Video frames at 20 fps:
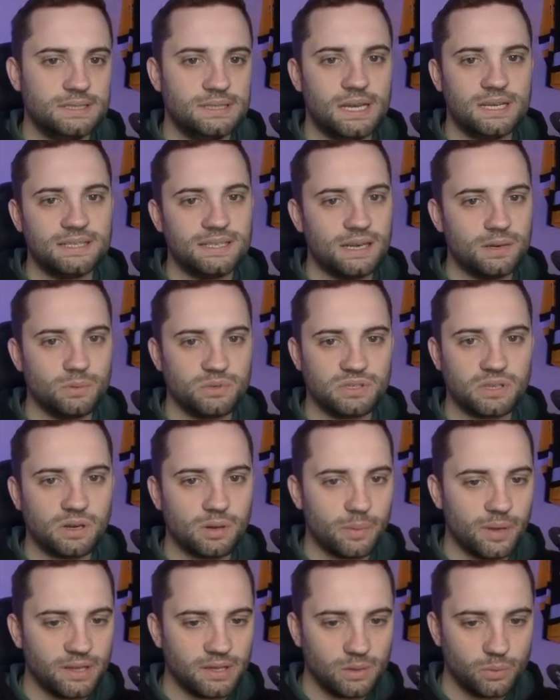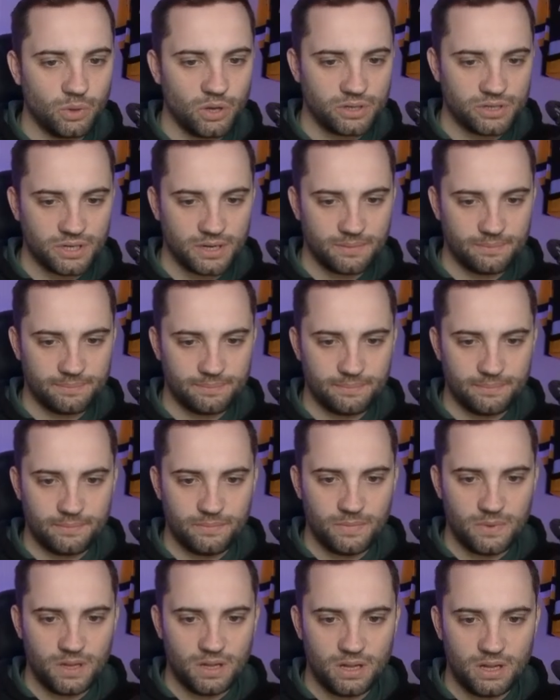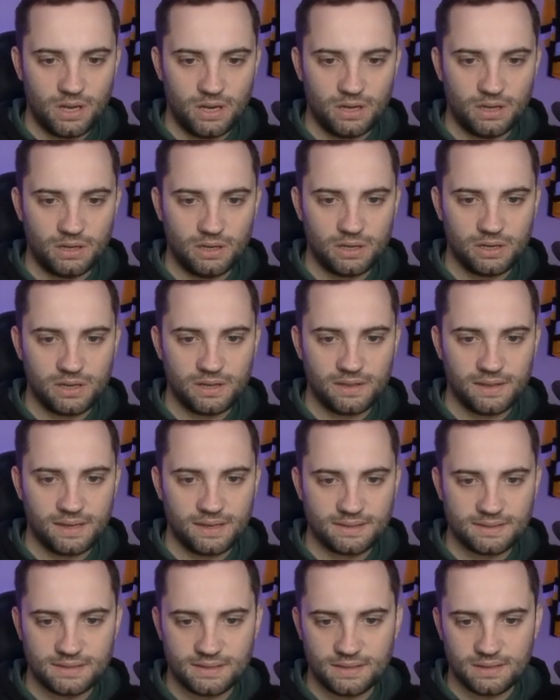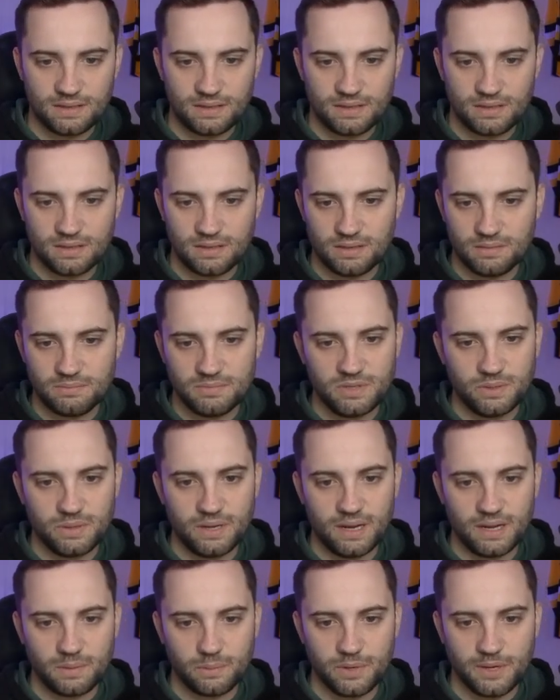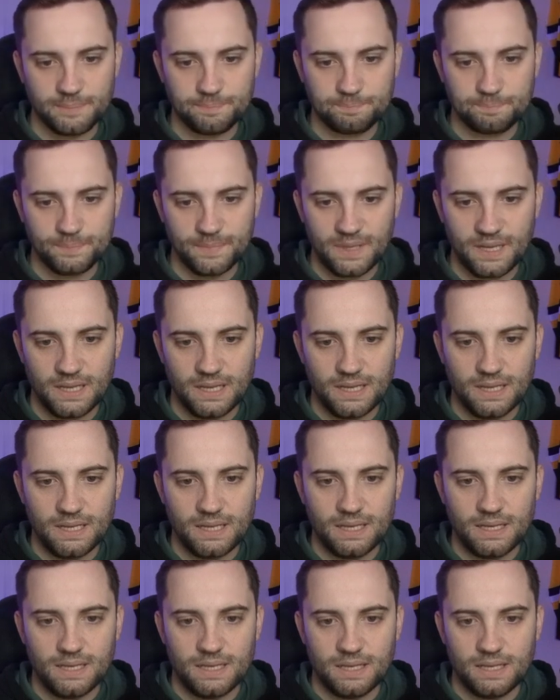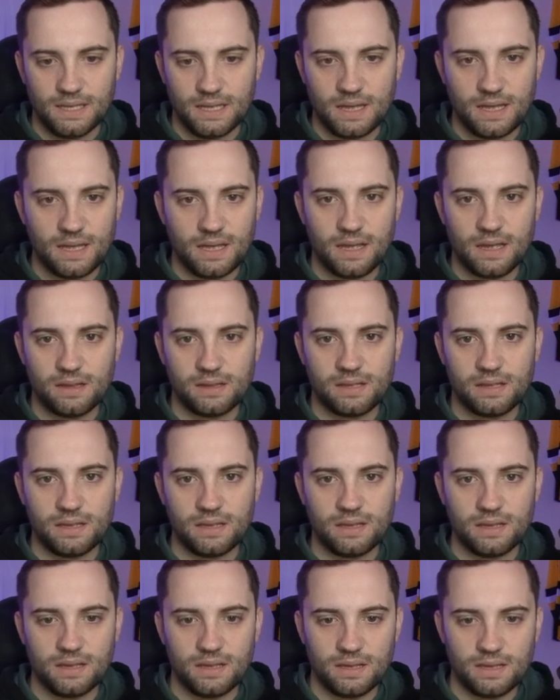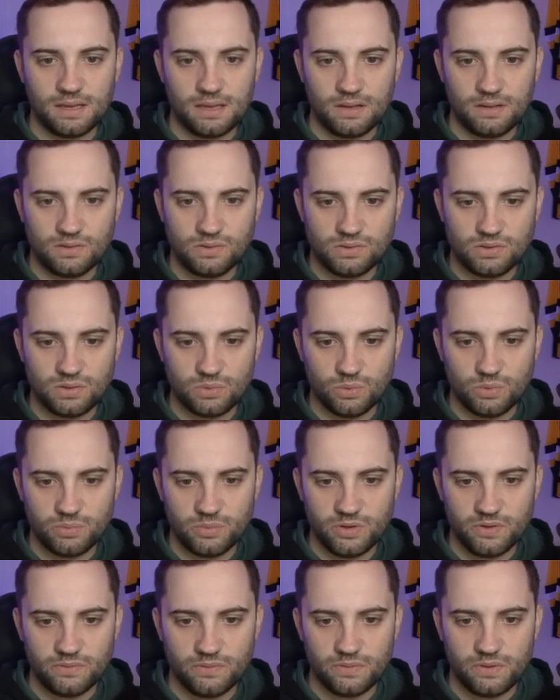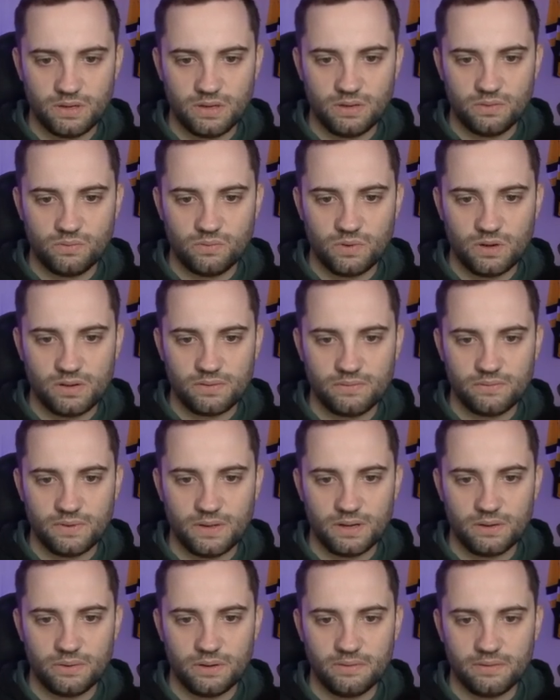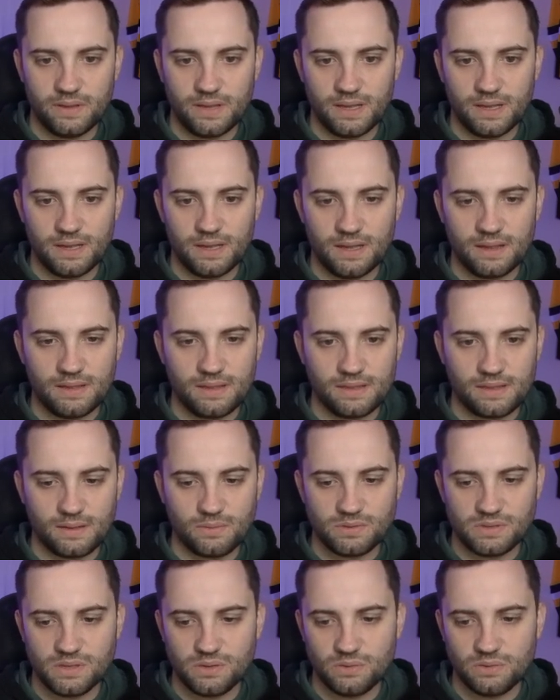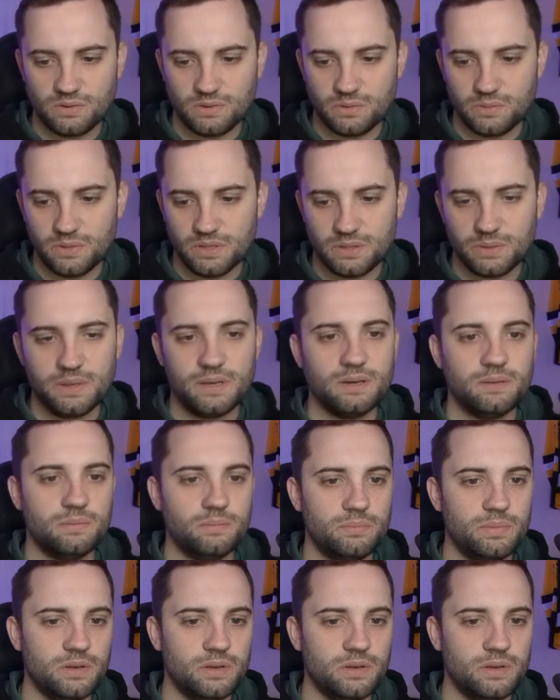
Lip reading: I said I wasn't going to make you watch it. Look at this. Doing it anyway. Okay, so we'll move the right fella over there. I think that was the order that we're doing.